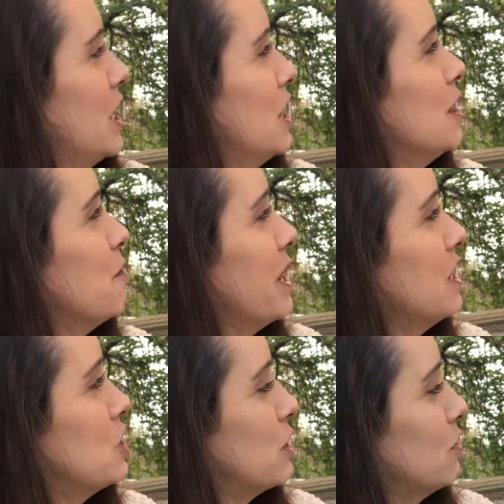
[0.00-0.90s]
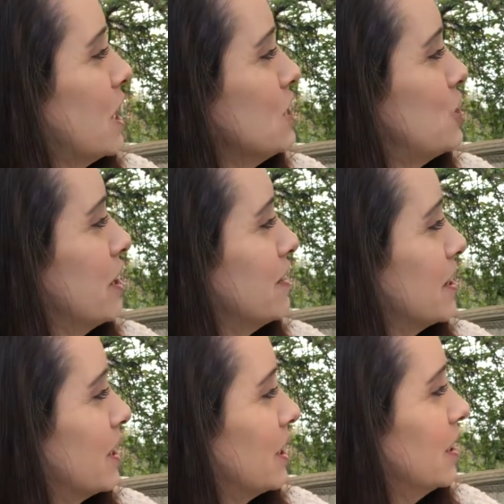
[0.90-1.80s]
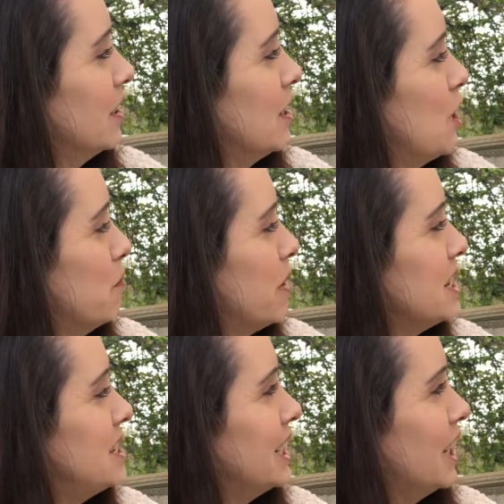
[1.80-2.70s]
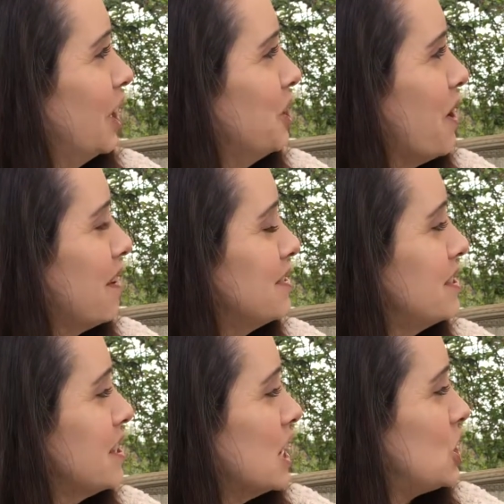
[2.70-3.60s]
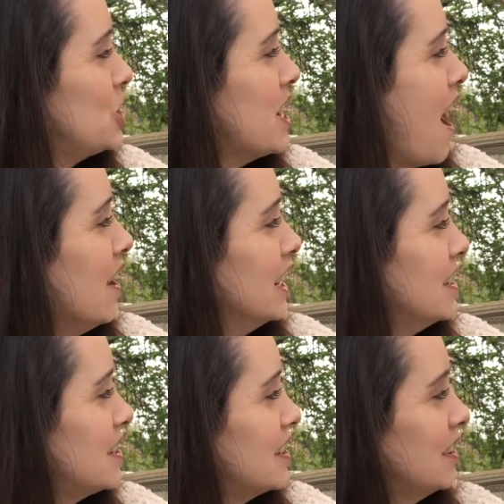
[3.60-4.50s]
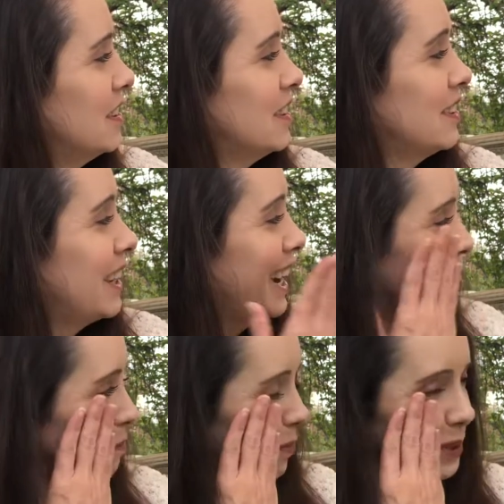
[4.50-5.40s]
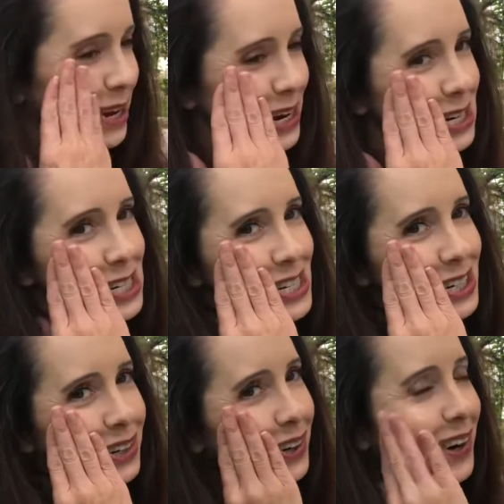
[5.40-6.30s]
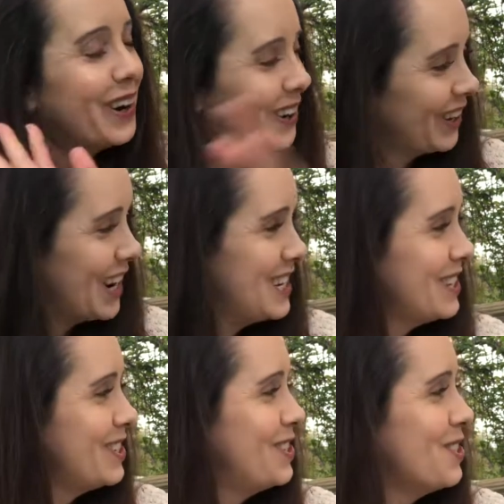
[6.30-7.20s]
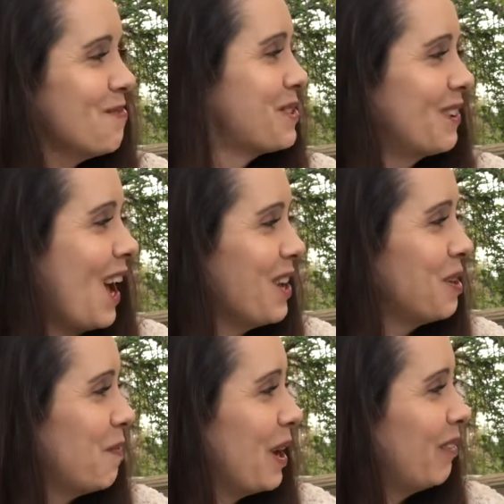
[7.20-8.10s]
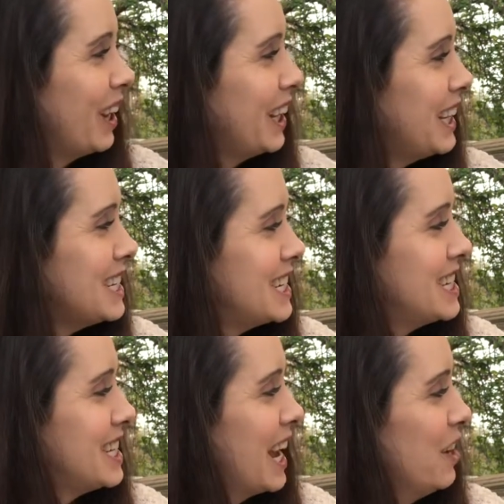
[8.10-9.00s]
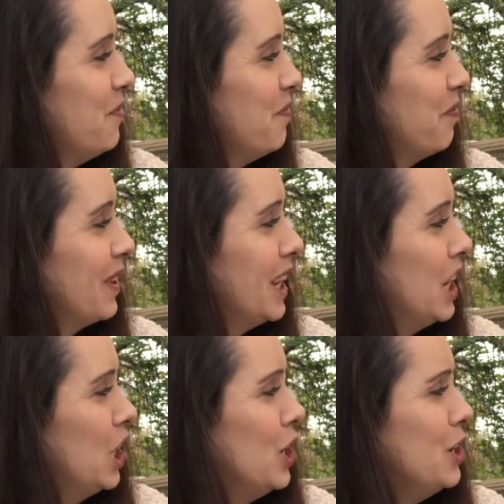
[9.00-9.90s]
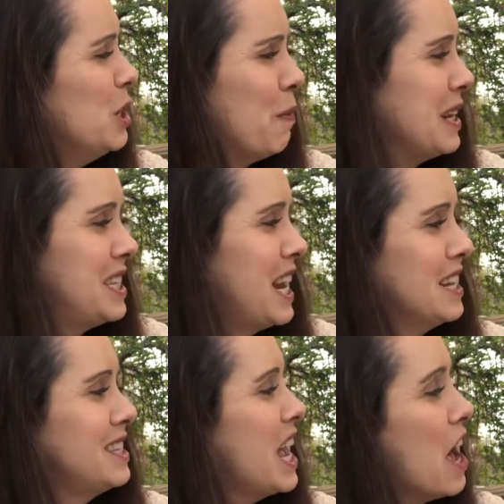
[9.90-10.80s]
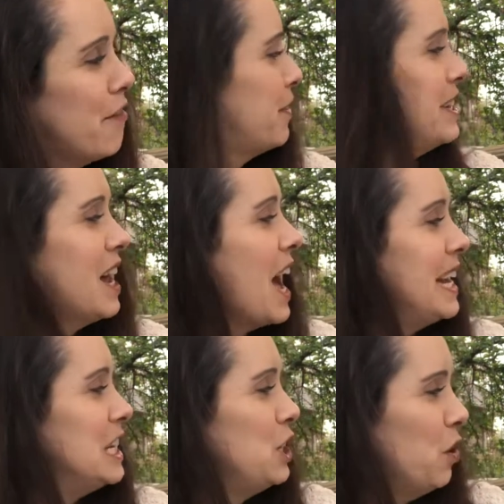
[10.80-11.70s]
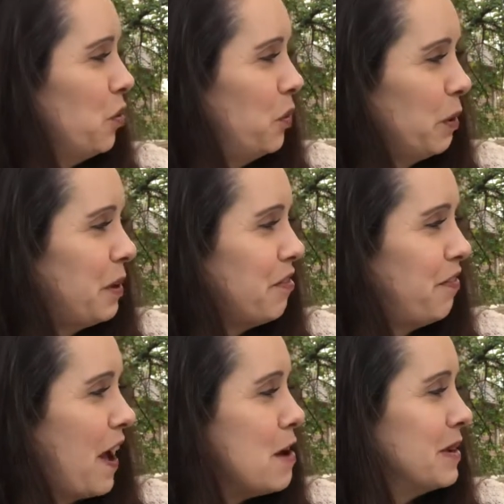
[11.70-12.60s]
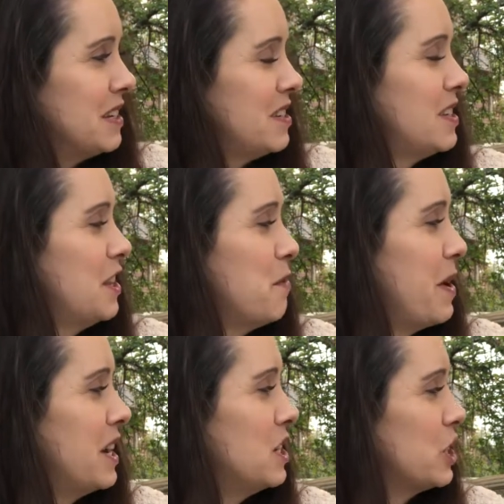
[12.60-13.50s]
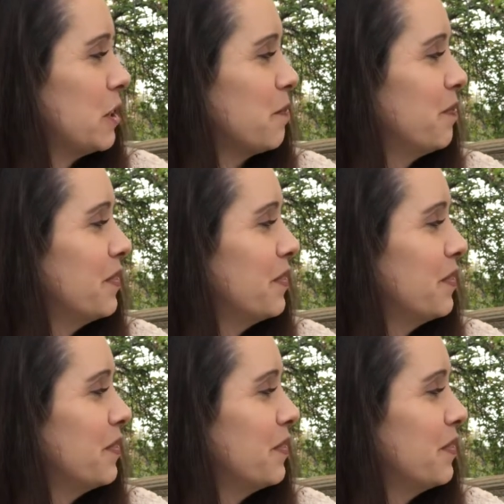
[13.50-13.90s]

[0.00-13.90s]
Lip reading: The manager rushed over to her. "My dear, you have such talent." Katie blushed. "Oh, I just jumped around a bit, really," she said. "You must dance every night. You will be famous," said the manager.